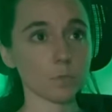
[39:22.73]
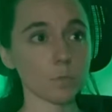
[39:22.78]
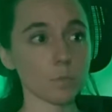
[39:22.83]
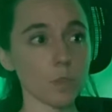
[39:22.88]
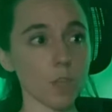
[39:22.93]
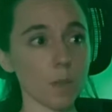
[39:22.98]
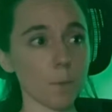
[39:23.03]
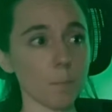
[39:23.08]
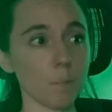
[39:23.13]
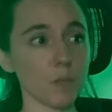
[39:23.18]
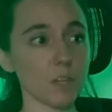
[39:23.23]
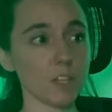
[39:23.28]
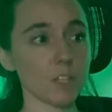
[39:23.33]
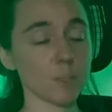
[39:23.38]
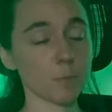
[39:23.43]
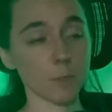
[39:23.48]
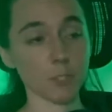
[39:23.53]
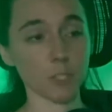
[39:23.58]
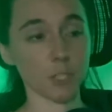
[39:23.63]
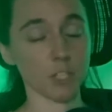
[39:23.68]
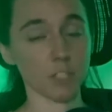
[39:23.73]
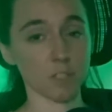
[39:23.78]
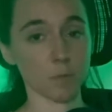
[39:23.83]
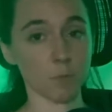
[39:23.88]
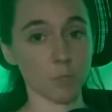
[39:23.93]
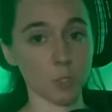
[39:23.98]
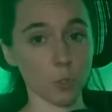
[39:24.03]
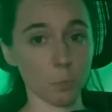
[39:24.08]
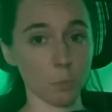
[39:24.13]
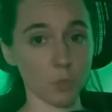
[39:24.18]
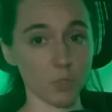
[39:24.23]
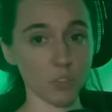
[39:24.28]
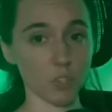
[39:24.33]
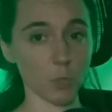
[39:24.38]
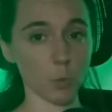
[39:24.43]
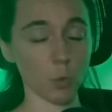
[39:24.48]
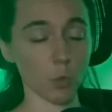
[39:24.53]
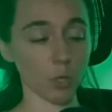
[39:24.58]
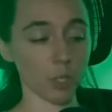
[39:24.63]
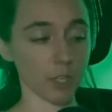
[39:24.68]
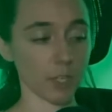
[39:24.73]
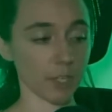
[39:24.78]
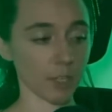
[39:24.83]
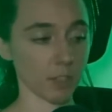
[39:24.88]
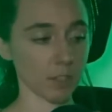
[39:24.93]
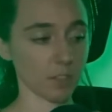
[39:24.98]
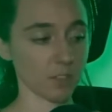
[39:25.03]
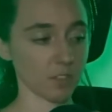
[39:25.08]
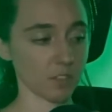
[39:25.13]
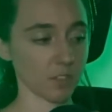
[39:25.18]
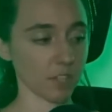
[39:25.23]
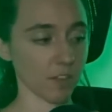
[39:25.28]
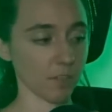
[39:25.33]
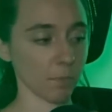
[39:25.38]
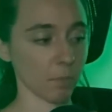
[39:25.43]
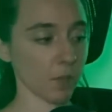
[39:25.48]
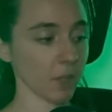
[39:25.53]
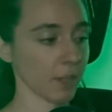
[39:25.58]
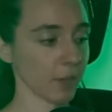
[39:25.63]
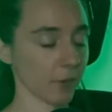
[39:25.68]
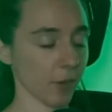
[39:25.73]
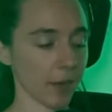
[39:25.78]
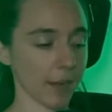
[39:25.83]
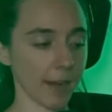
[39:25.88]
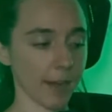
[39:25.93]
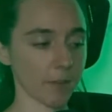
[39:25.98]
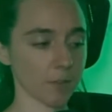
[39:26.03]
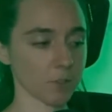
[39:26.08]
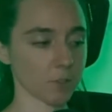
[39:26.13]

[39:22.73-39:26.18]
especially because I'm so busy working to save money right now.